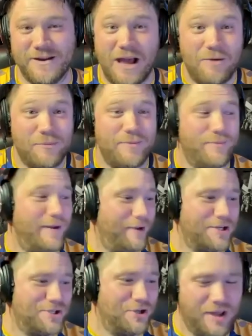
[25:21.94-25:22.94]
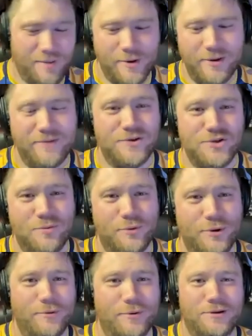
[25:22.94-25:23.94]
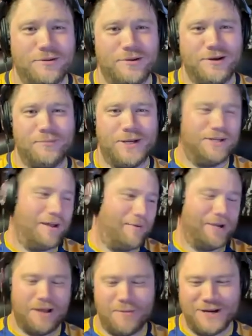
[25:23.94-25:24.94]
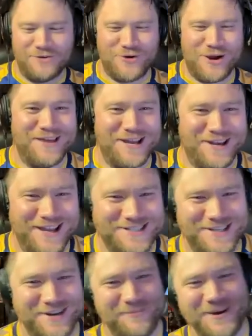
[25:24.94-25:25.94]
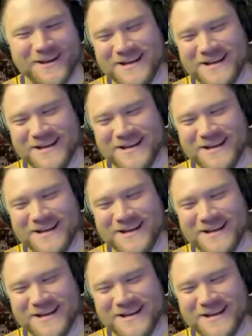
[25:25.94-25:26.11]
Well, maybe I should get my wife a job where I work. Then I might try that next time.